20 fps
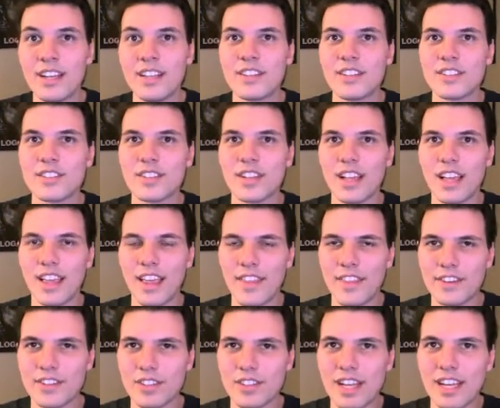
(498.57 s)
There's
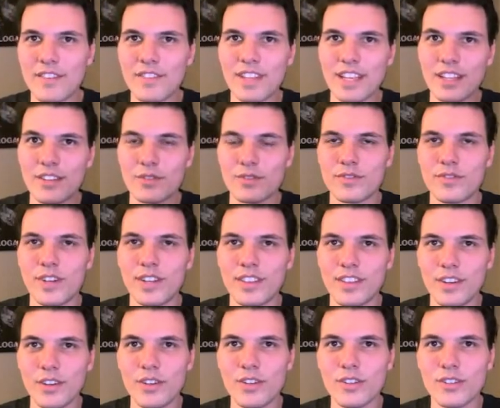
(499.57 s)
a lot of like fun
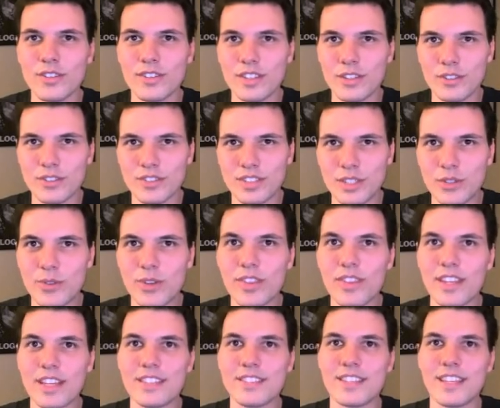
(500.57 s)
little secret
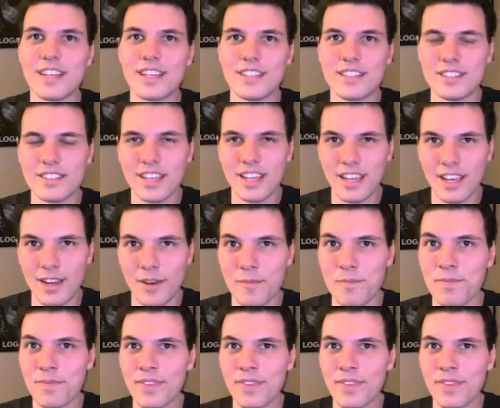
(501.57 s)
things they can say.